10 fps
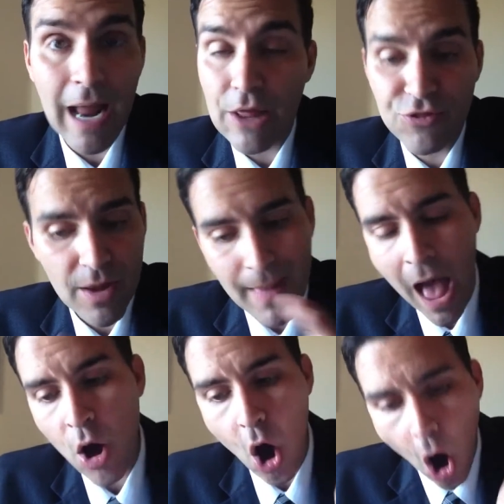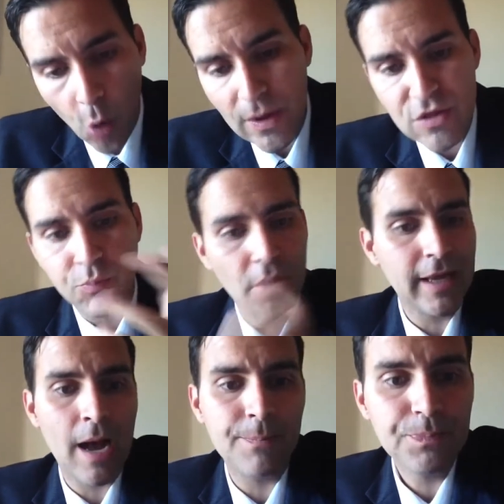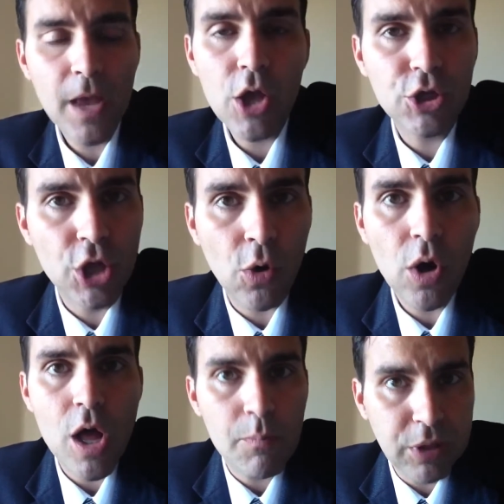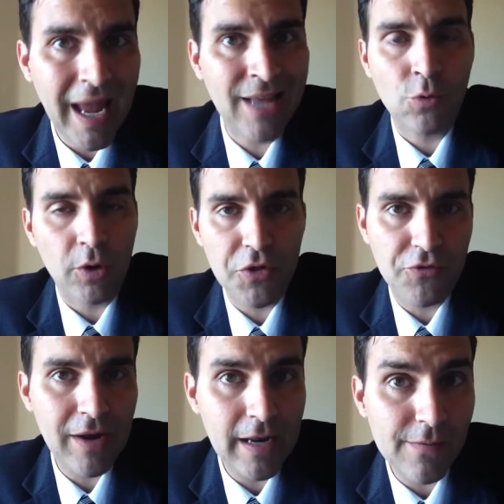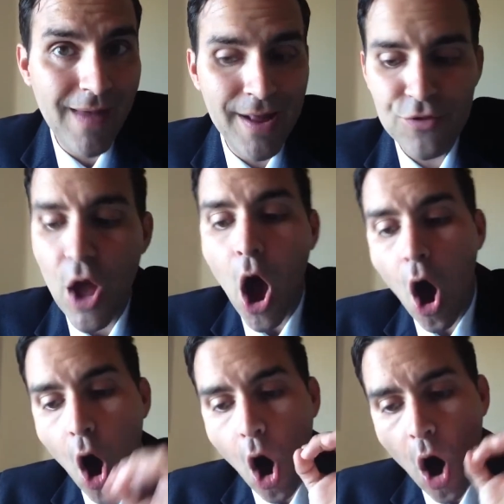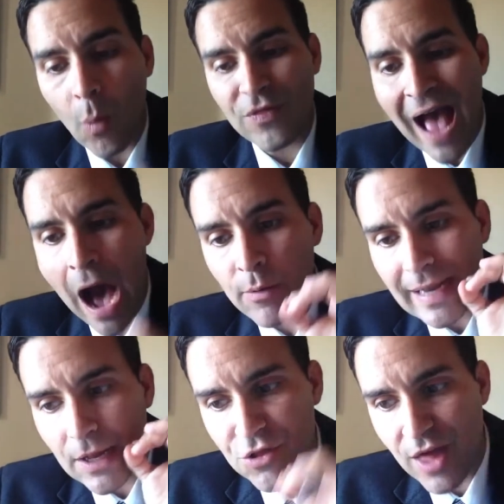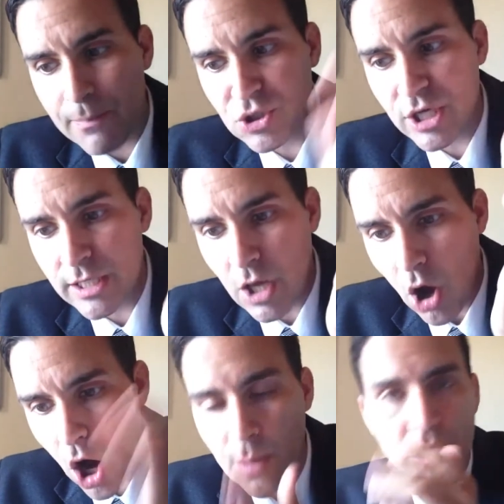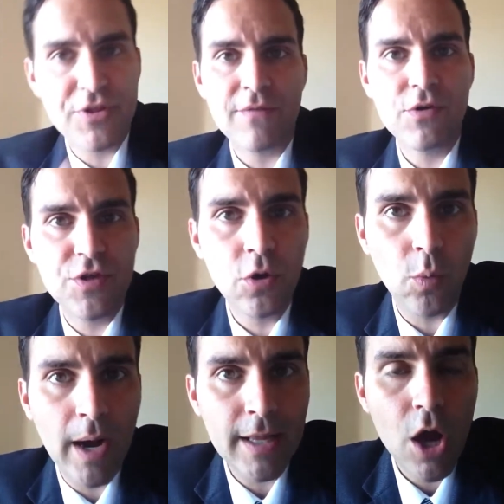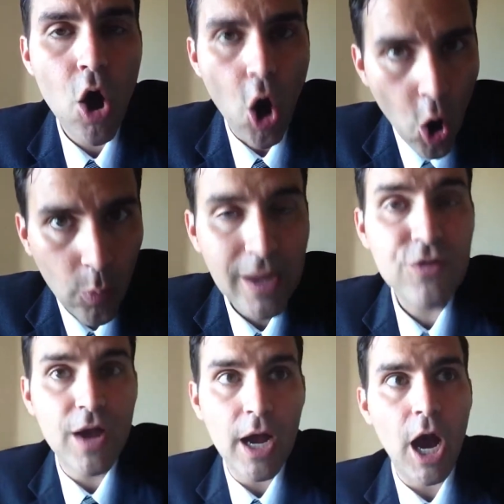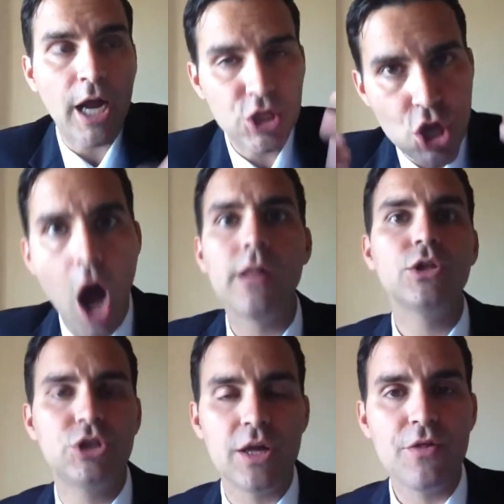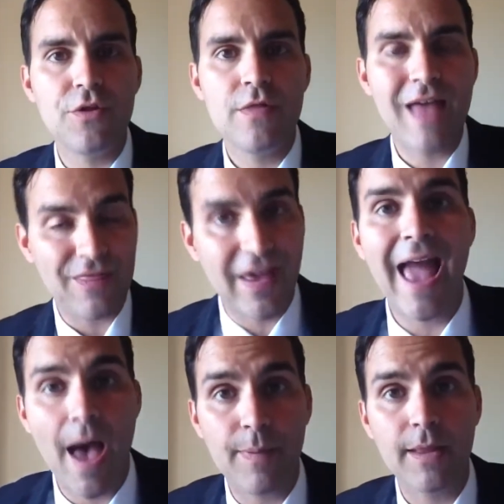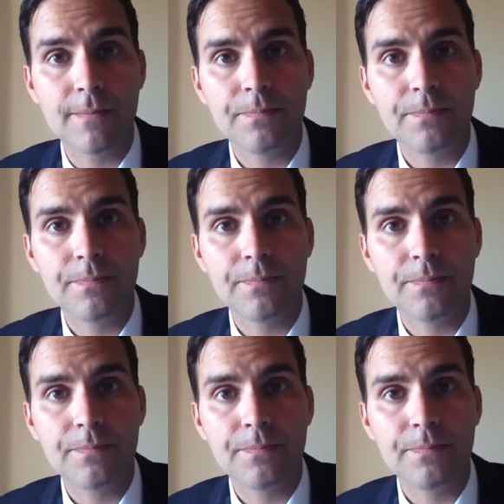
I somehow always bring up, planned orchestrated events. Without exception, almost every single one always acknowledges that they happen.